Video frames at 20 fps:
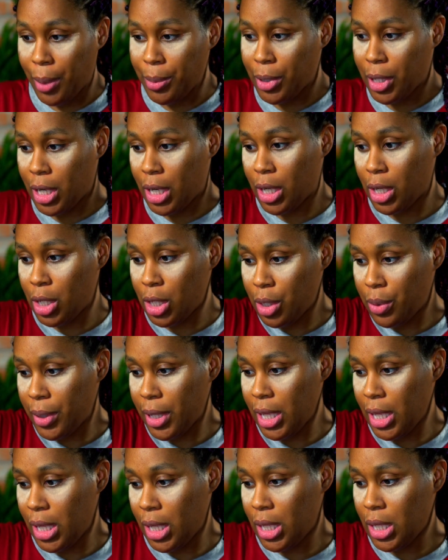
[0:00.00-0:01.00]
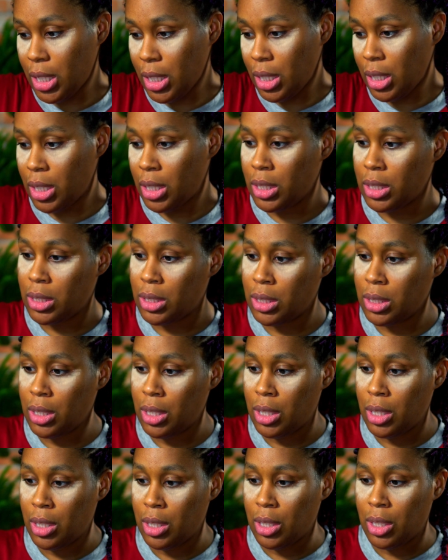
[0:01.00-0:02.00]
I'm gonna go in
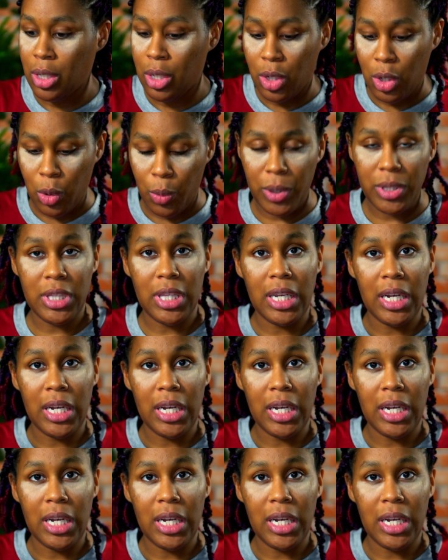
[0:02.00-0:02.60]
with